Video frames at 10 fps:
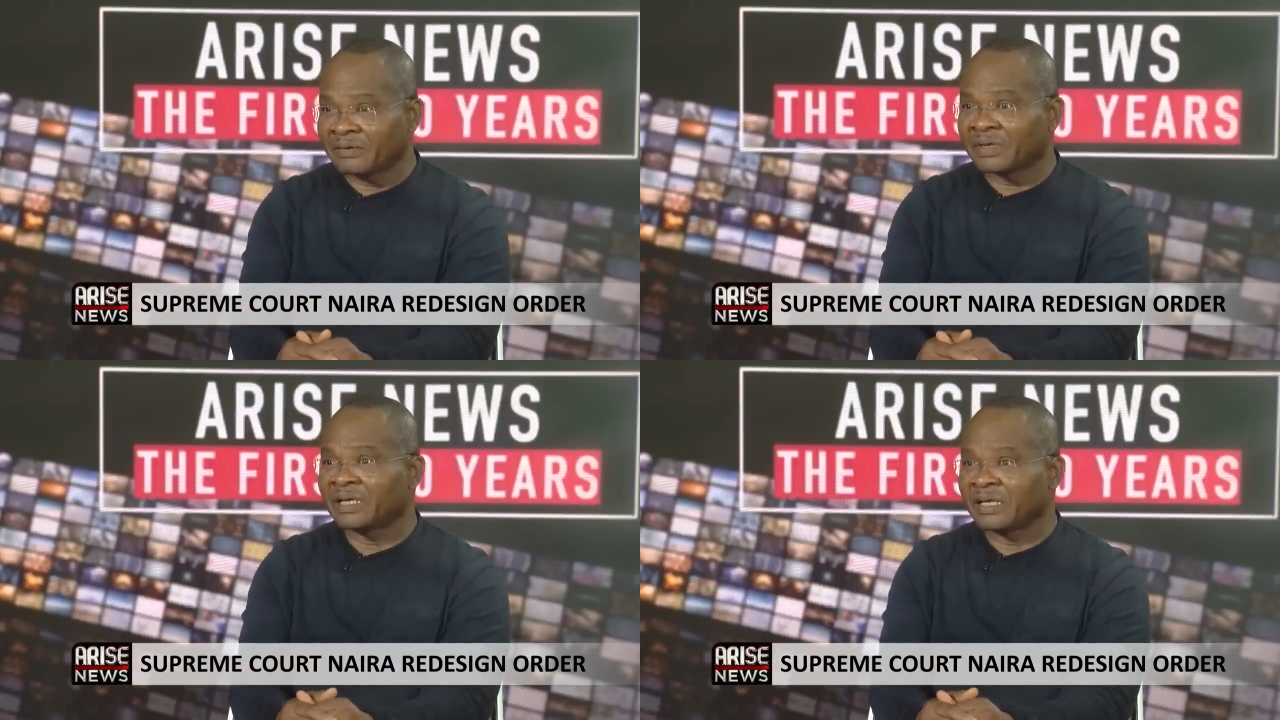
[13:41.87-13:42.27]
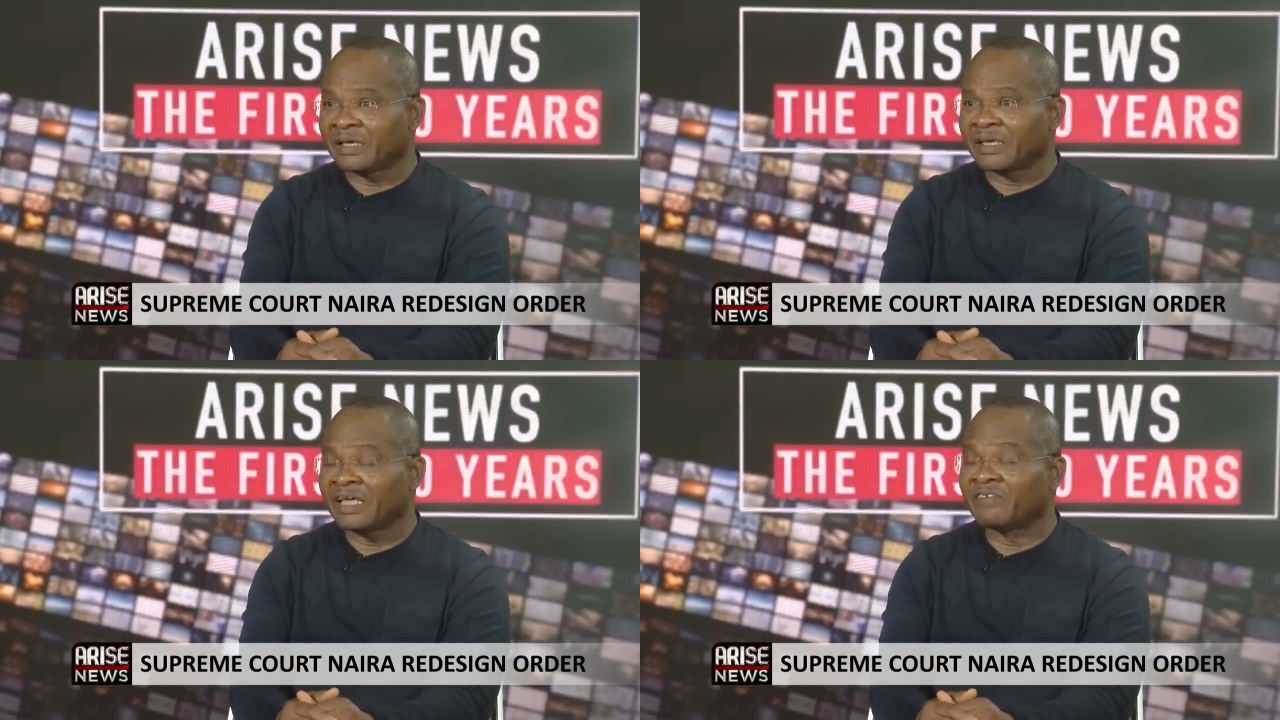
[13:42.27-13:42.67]

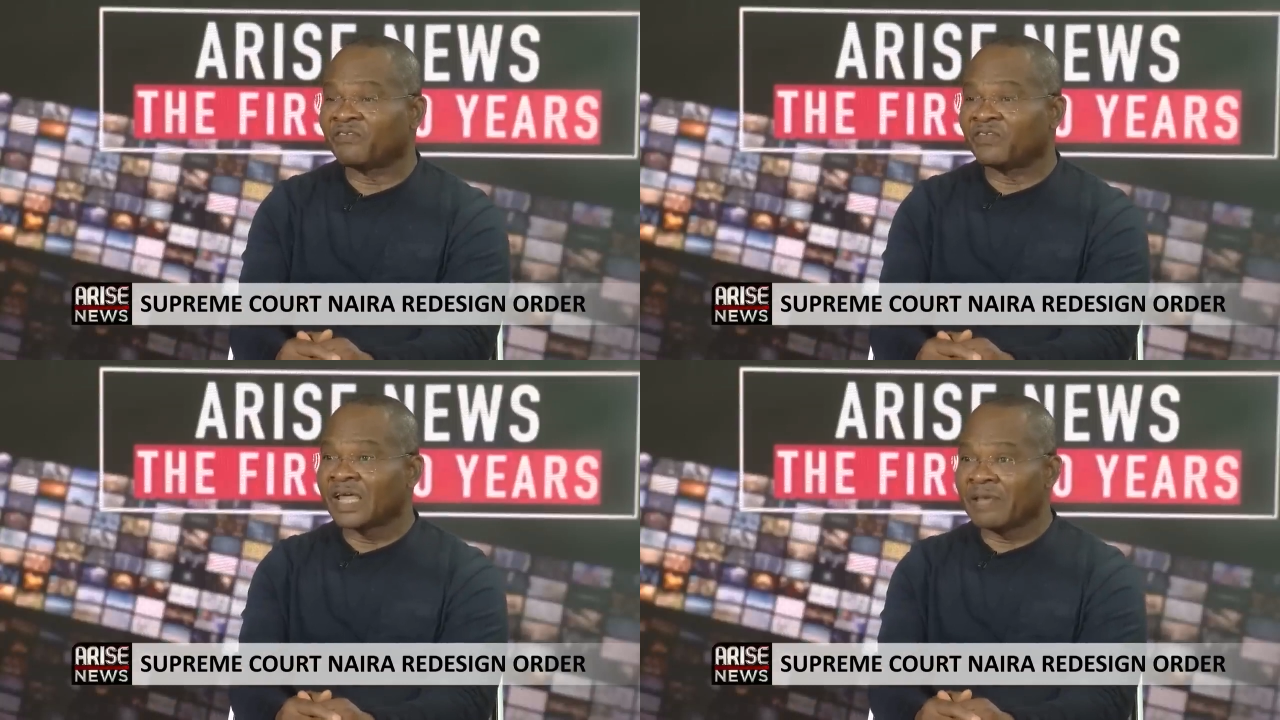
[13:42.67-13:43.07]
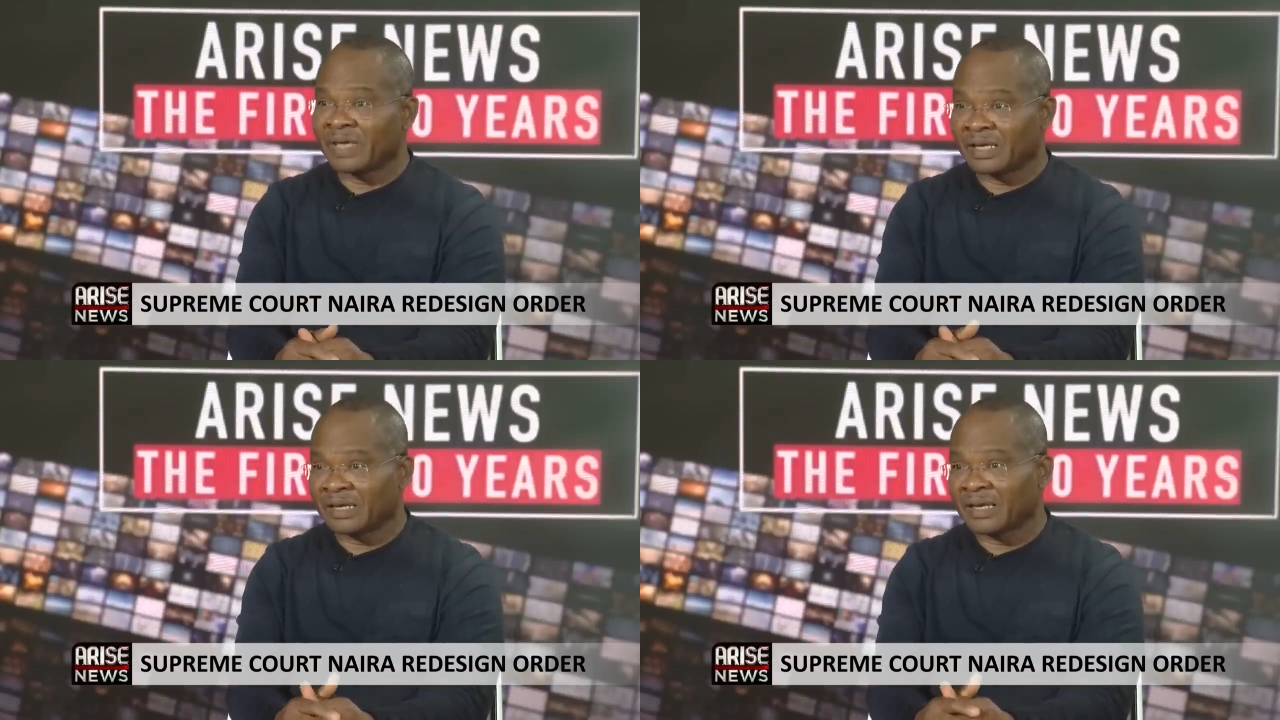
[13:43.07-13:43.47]
really
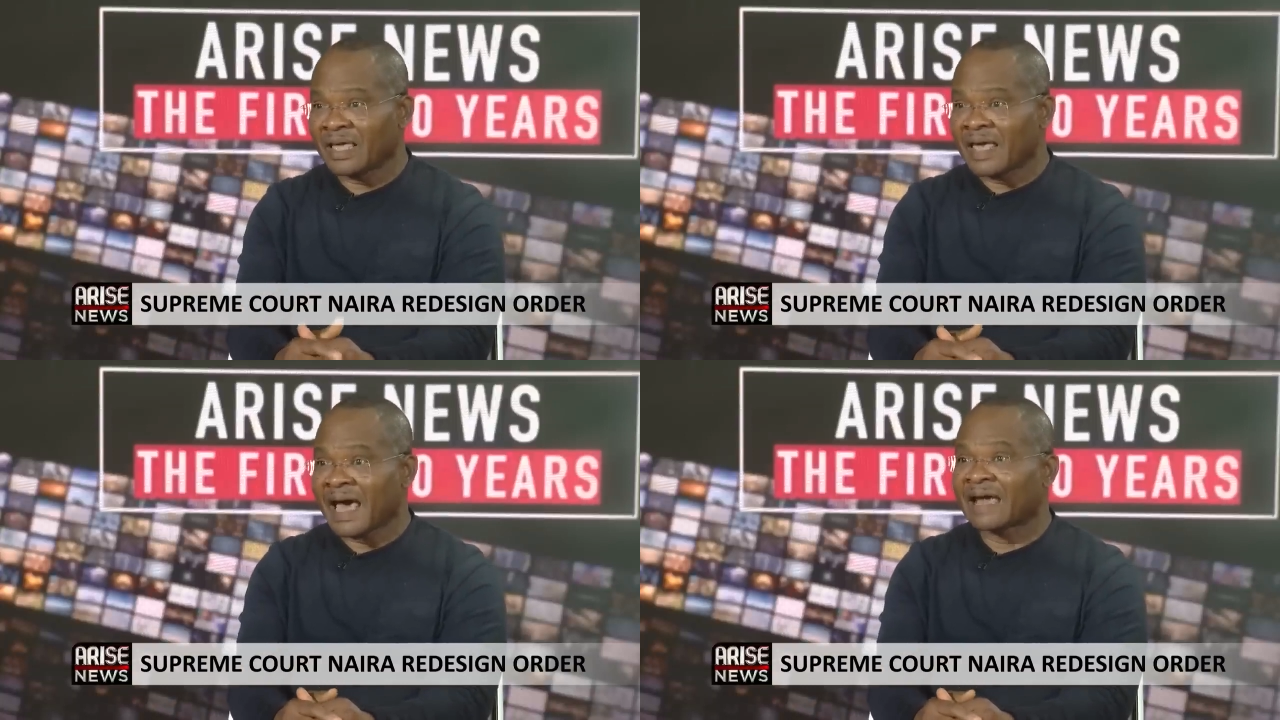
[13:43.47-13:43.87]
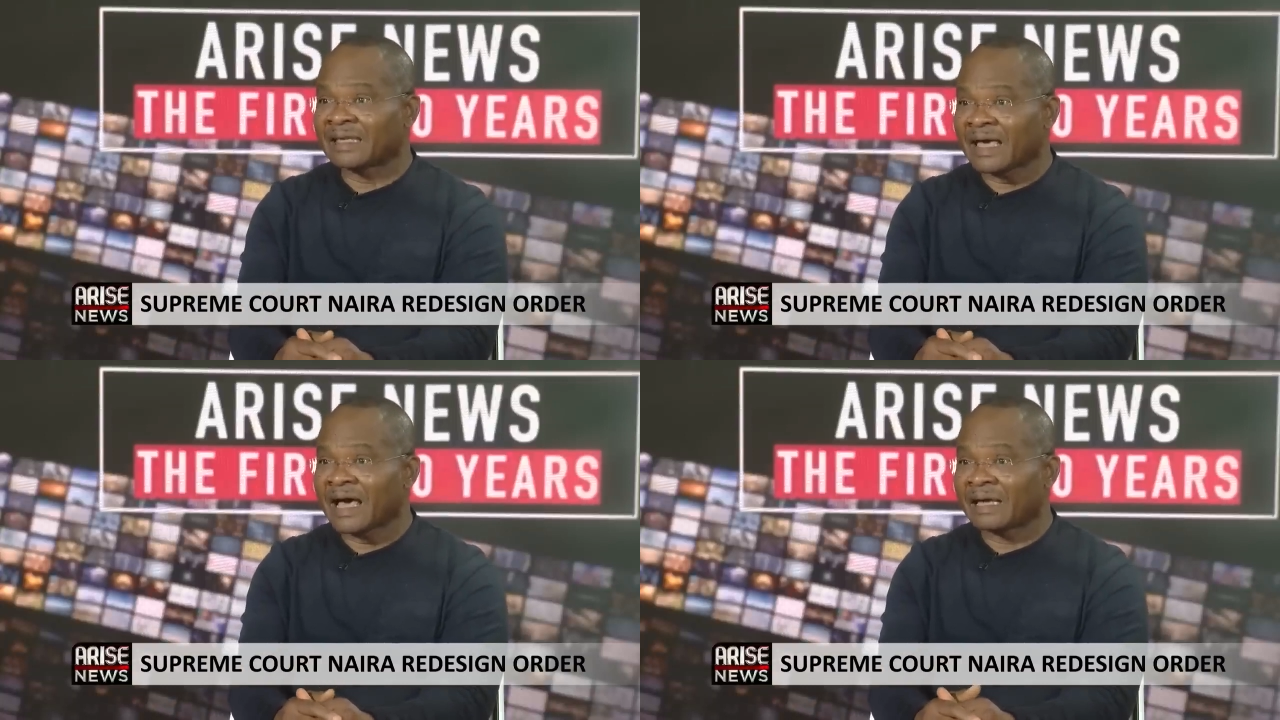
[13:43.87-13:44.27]
inflaming
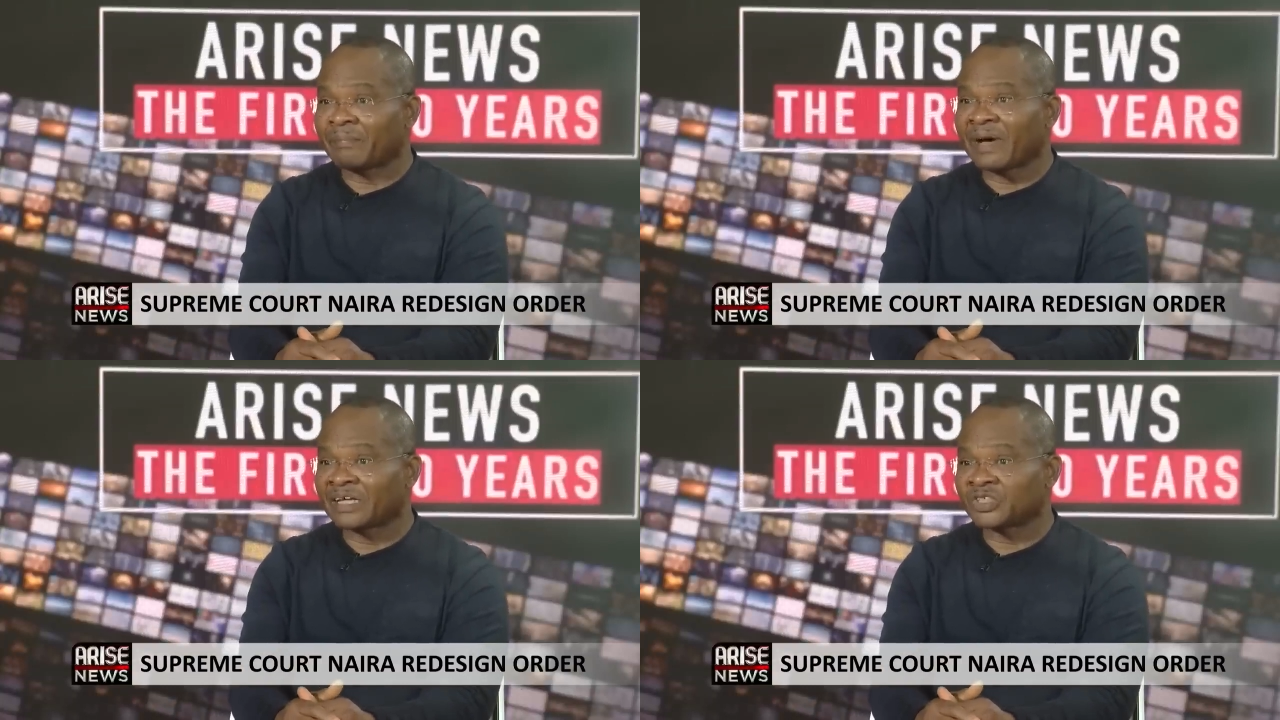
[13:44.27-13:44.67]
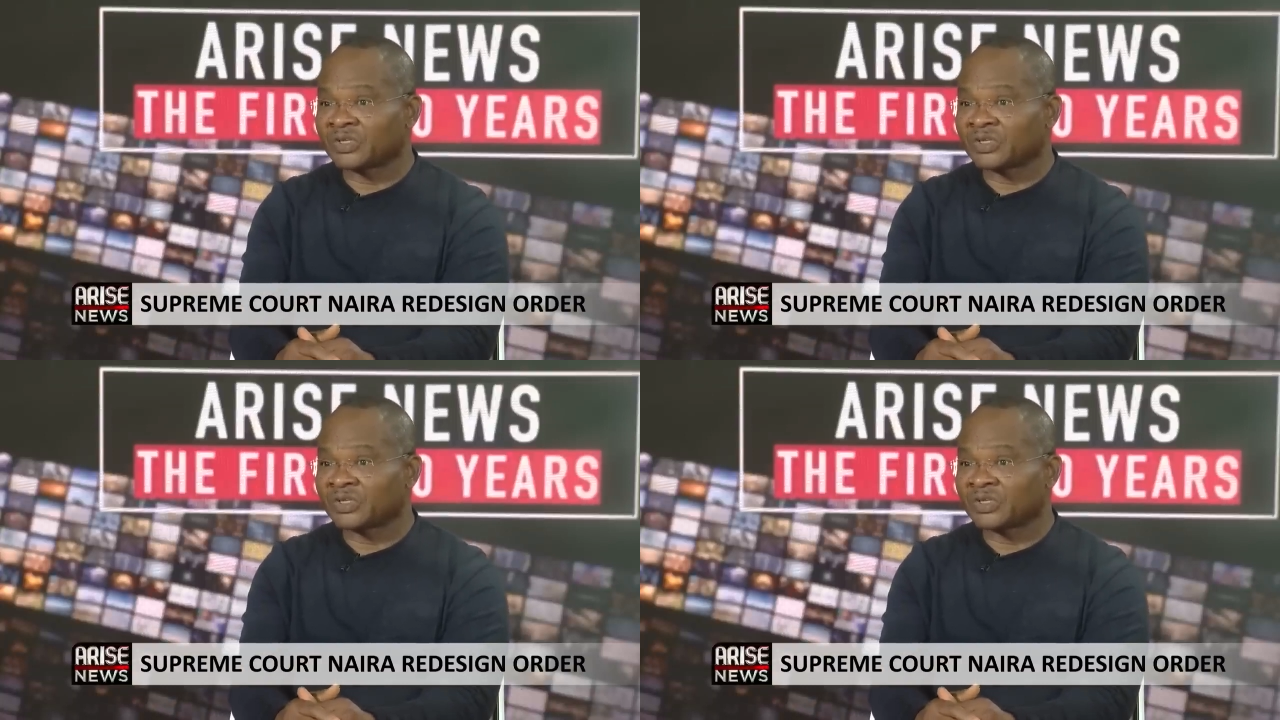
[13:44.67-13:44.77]
anger and passion.